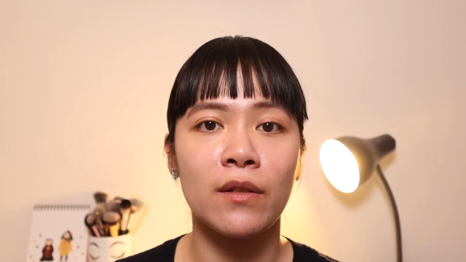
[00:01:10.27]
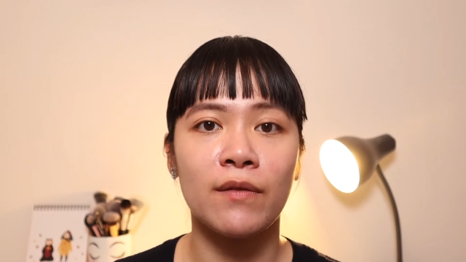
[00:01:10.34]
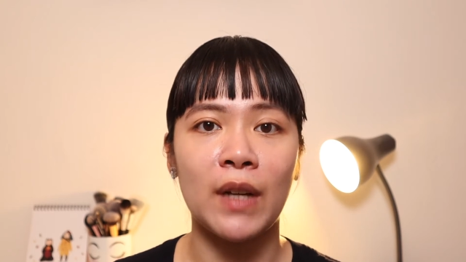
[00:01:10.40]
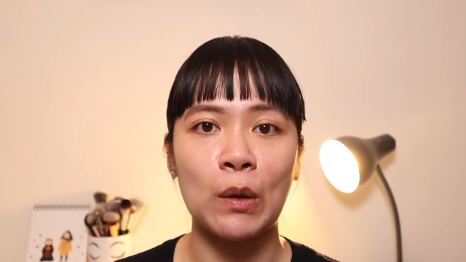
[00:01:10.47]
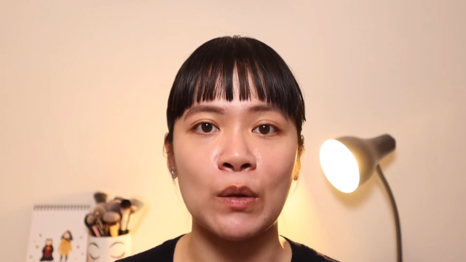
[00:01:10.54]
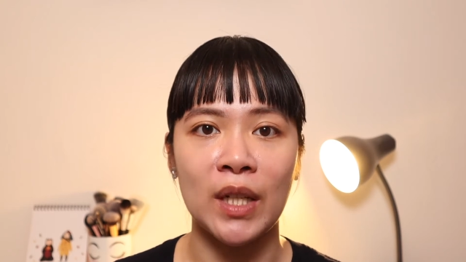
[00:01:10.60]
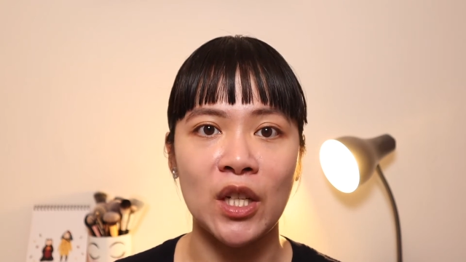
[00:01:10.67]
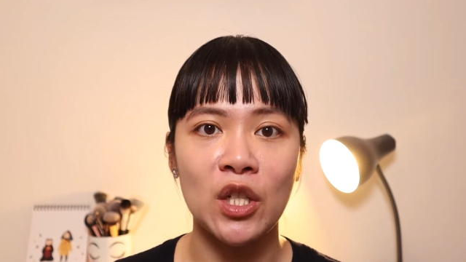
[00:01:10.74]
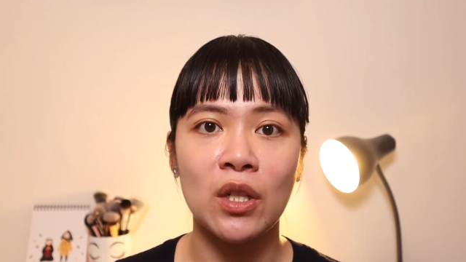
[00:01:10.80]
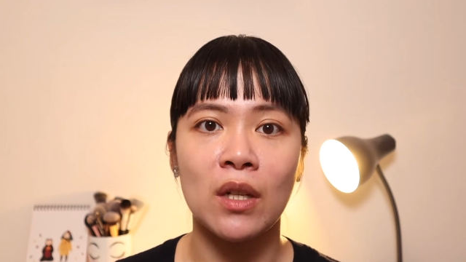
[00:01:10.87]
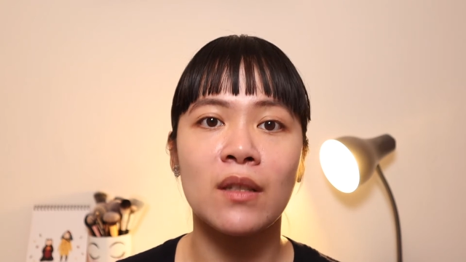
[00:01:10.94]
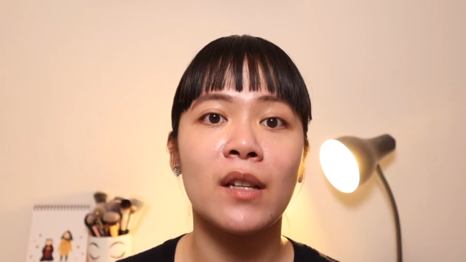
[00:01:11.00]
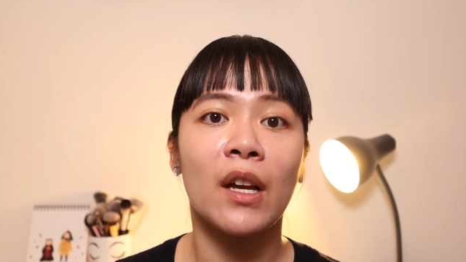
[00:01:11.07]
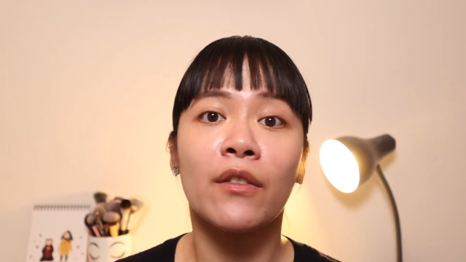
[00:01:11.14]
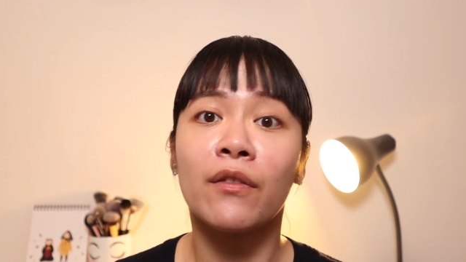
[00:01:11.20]

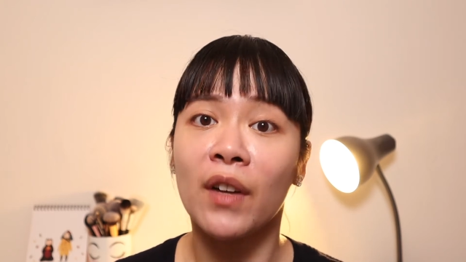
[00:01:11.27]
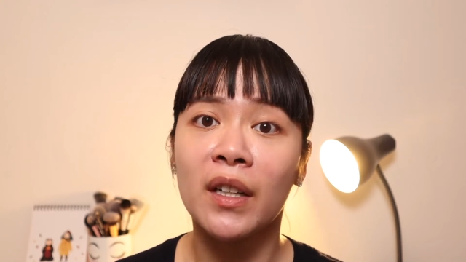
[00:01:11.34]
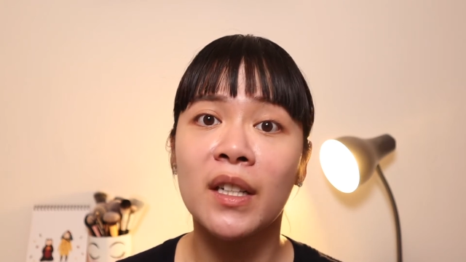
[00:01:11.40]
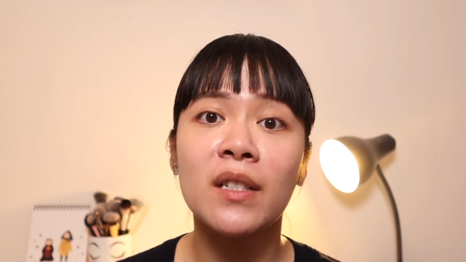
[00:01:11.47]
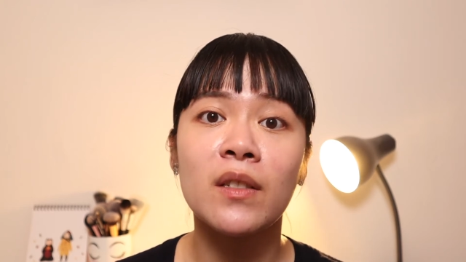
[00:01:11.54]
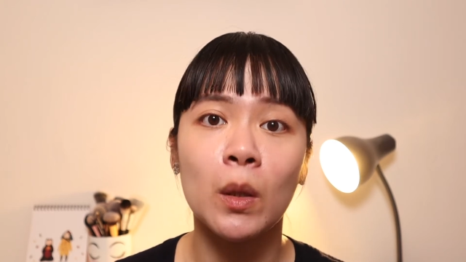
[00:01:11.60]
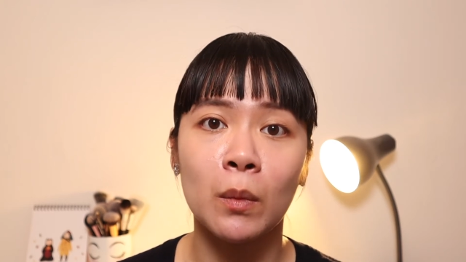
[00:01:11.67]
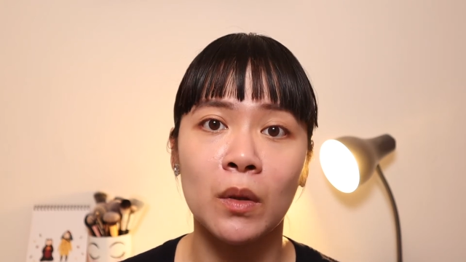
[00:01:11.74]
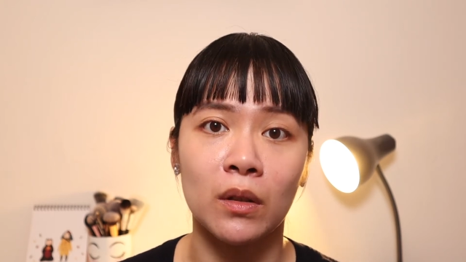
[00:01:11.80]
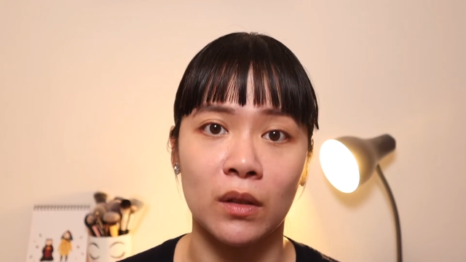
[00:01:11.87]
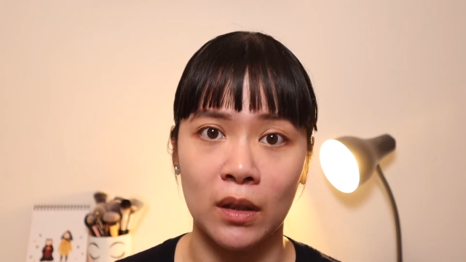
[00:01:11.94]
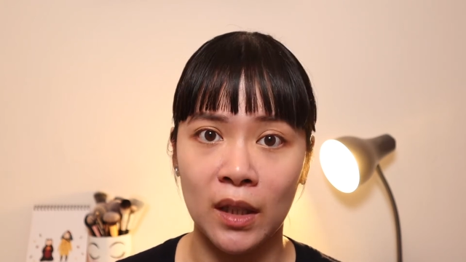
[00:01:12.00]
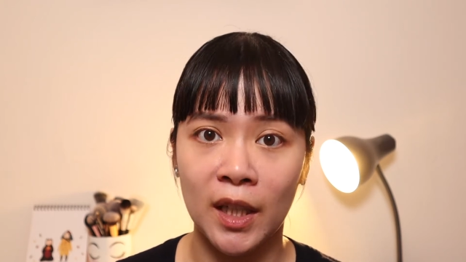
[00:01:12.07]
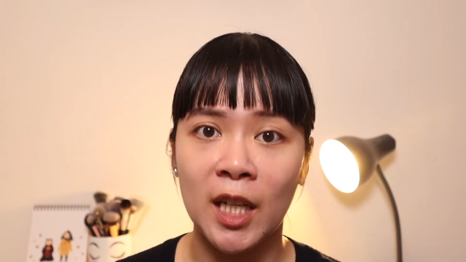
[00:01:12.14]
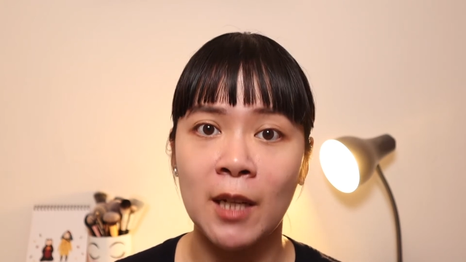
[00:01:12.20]
foundations have very similar
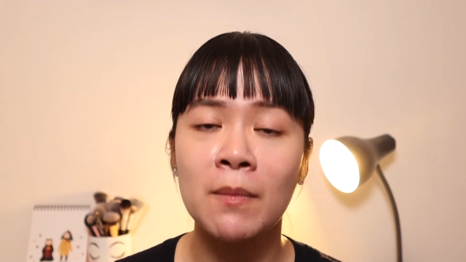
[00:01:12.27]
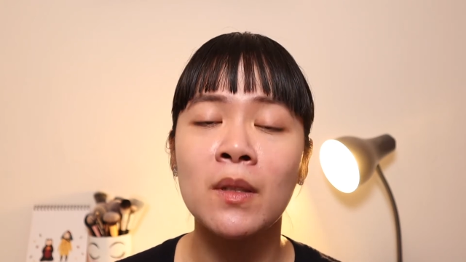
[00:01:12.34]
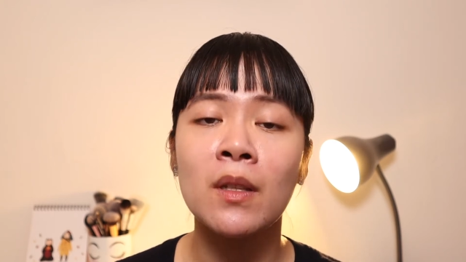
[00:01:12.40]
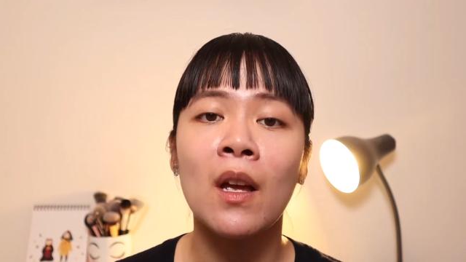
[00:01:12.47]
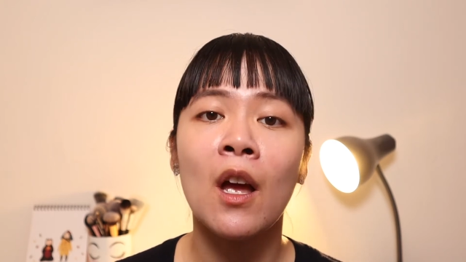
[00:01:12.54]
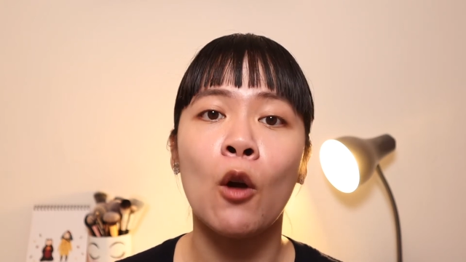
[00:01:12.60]
claims,